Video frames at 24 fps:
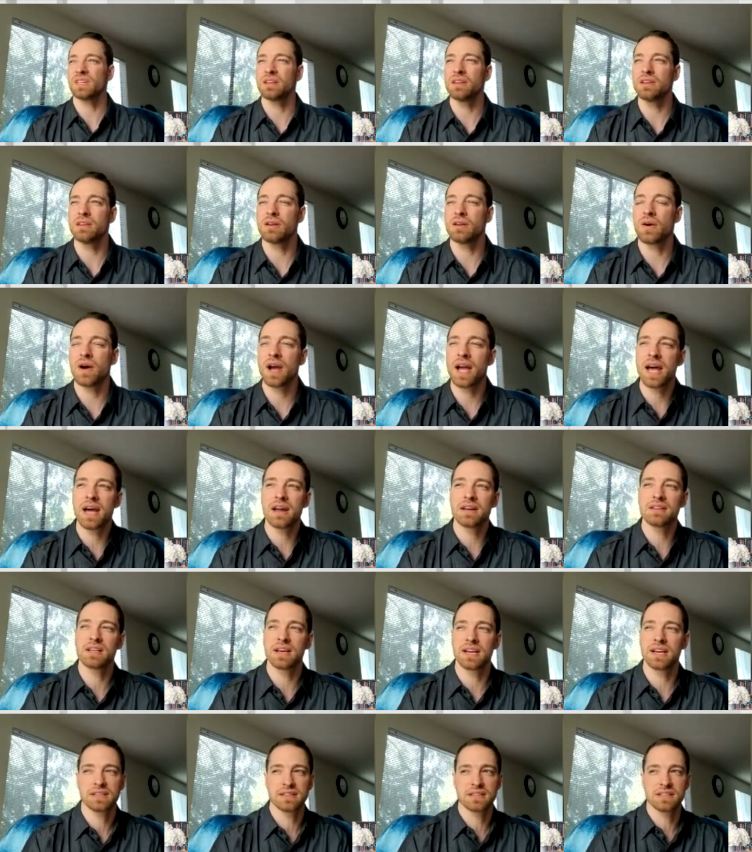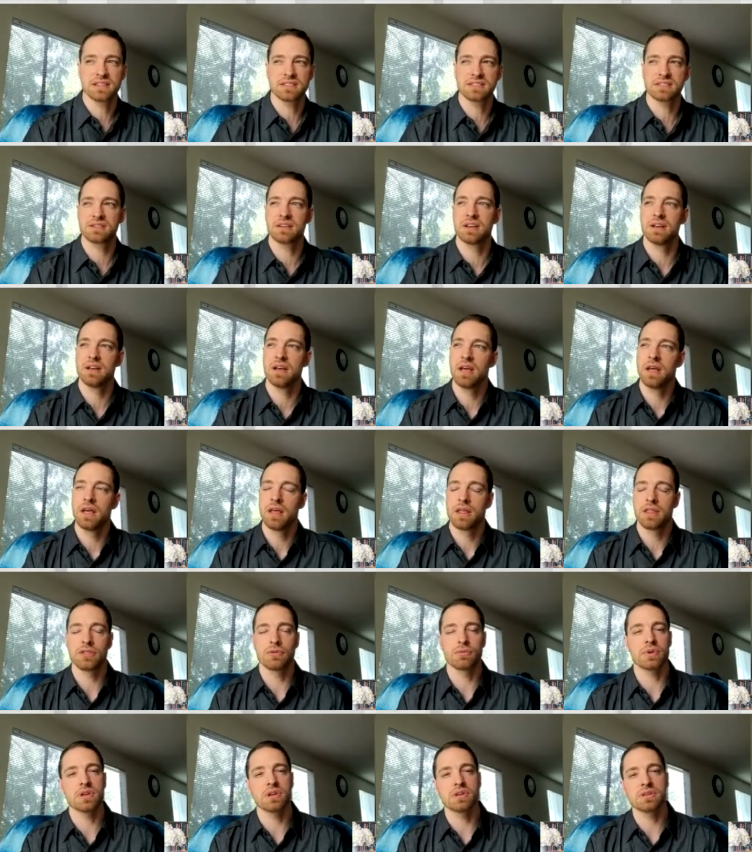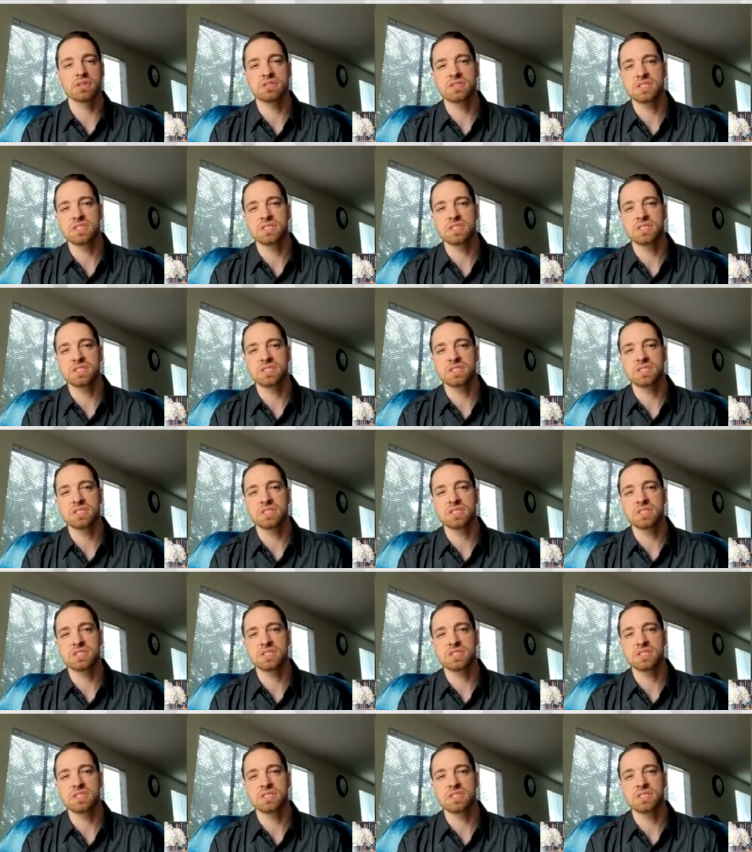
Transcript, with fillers: you know I had like this thrill